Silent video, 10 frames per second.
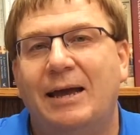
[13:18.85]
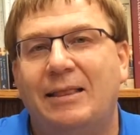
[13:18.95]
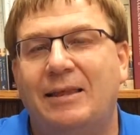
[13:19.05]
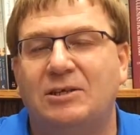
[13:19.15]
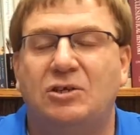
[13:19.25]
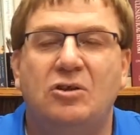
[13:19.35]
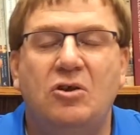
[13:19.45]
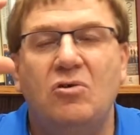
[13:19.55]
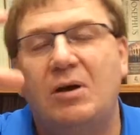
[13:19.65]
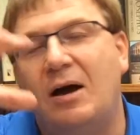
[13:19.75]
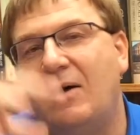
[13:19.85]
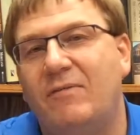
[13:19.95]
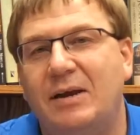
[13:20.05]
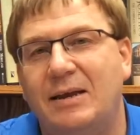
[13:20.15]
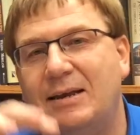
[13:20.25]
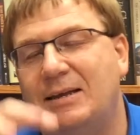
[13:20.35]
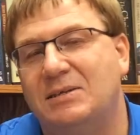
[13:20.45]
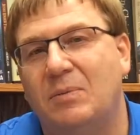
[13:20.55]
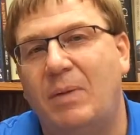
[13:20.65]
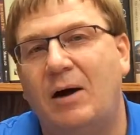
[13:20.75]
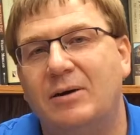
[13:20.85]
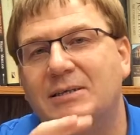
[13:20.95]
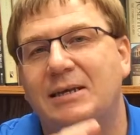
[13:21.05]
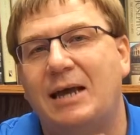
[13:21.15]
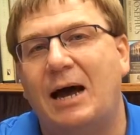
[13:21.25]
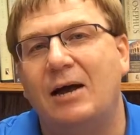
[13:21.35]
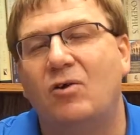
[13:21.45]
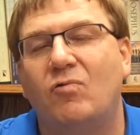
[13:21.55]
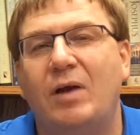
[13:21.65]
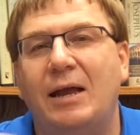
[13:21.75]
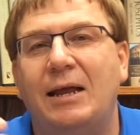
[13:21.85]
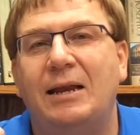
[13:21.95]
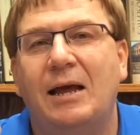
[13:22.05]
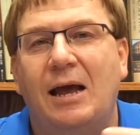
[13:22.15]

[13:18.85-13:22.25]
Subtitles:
this new covenant is about is God creating